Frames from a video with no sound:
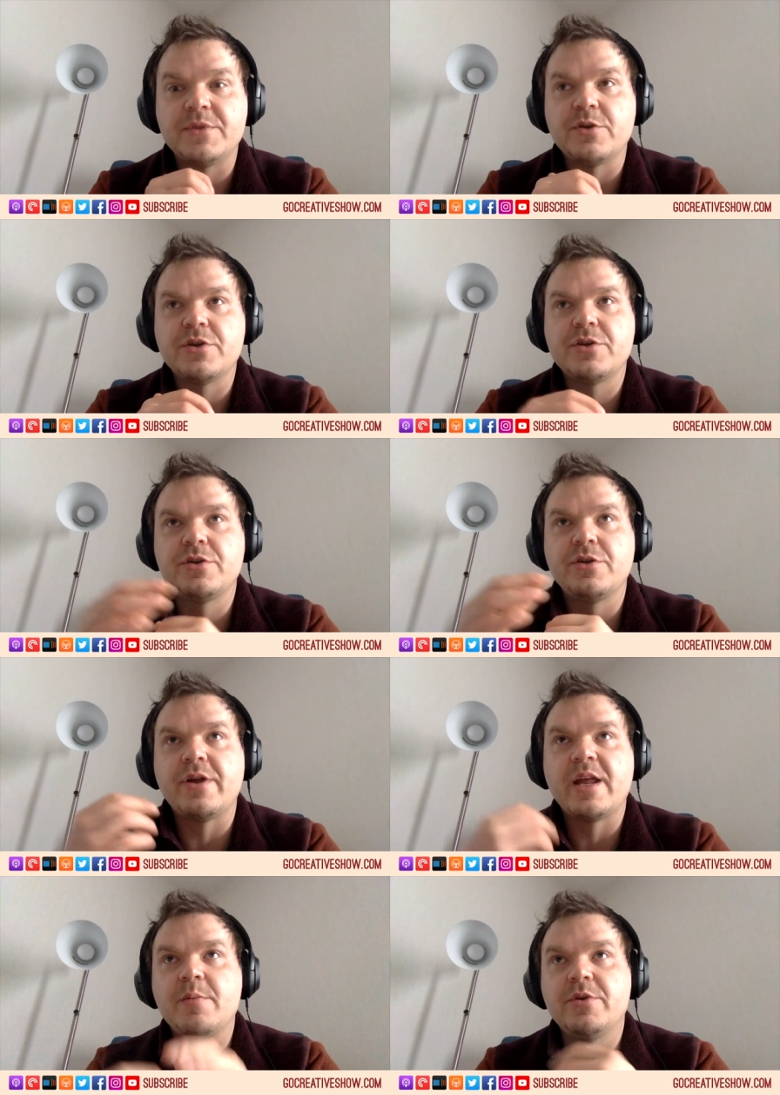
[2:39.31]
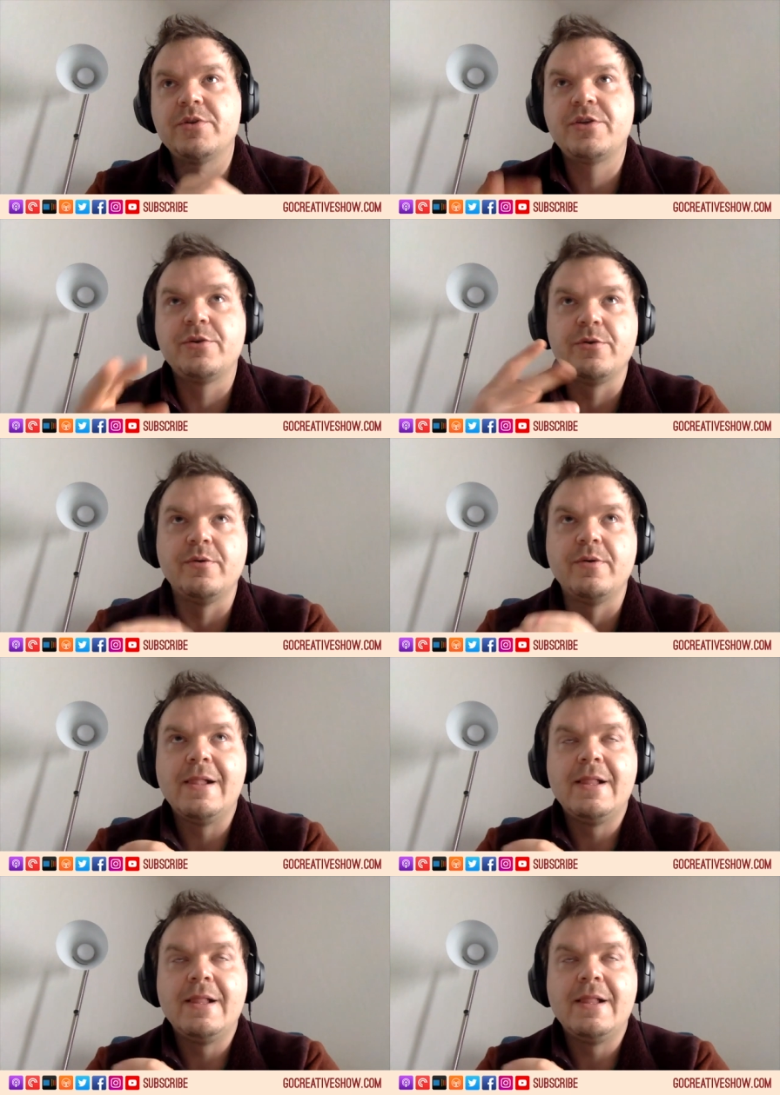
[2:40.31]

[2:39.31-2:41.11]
so you, you're able to